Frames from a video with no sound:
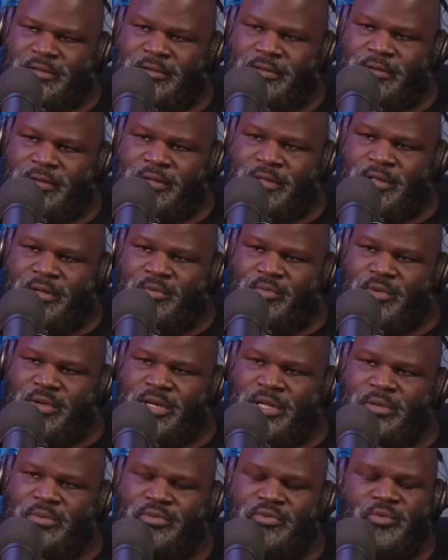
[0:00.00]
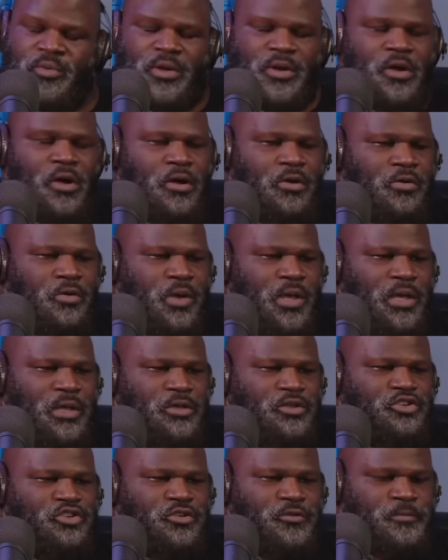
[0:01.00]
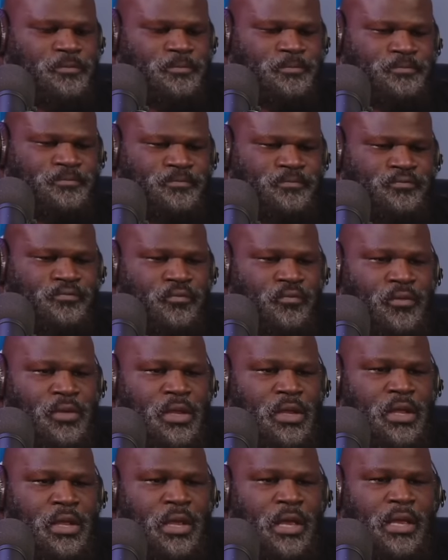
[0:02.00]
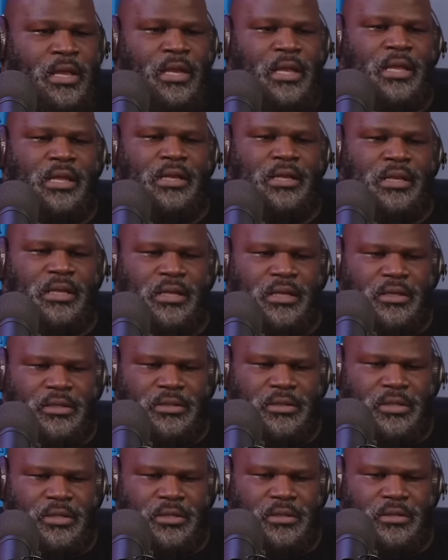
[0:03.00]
when he was with ROH. And he looked.